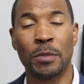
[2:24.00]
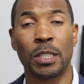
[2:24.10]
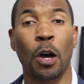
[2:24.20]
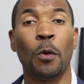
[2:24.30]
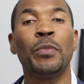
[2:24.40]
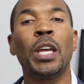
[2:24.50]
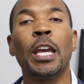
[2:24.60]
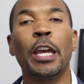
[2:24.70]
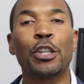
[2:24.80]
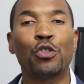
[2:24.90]
So,
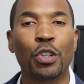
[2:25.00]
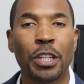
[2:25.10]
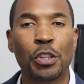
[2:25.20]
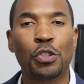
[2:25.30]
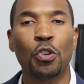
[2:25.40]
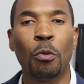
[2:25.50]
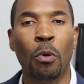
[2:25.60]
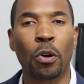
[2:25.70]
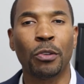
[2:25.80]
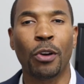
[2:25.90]
in traditional
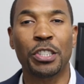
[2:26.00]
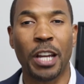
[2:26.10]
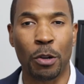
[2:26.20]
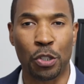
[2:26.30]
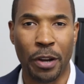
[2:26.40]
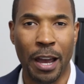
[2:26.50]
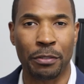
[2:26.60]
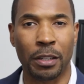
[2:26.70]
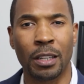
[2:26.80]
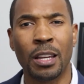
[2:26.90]
morning rush hour
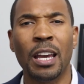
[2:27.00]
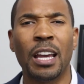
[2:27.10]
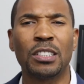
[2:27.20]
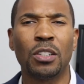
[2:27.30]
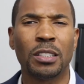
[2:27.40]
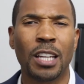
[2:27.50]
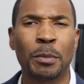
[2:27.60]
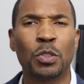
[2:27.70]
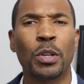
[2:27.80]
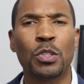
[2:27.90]
traffic, it's going to take
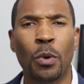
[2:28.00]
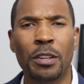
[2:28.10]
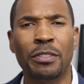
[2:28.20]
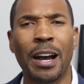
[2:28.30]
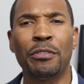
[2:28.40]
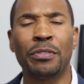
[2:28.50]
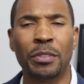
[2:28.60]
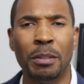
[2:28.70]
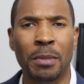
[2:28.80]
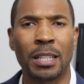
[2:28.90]
between 25 and
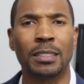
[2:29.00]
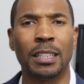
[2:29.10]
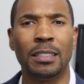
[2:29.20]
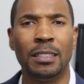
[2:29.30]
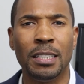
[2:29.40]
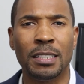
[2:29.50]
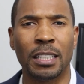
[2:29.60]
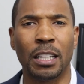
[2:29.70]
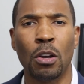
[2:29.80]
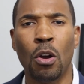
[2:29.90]
50 minutes to get to
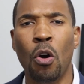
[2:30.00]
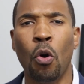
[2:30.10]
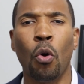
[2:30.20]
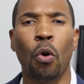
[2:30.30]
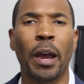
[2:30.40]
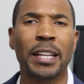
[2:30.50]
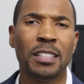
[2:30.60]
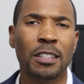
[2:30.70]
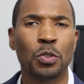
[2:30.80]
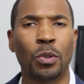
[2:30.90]
DC, or
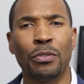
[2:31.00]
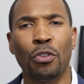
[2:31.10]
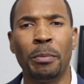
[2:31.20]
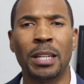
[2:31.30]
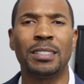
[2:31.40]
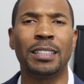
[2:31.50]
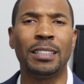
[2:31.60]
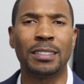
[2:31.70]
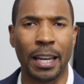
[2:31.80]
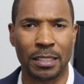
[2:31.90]
18 to 24 minutes to
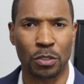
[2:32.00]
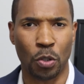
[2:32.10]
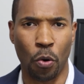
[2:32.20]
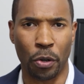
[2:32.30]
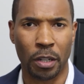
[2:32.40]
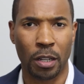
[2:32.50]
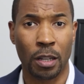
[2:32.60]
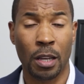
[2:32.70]
get to Tyson's Corner.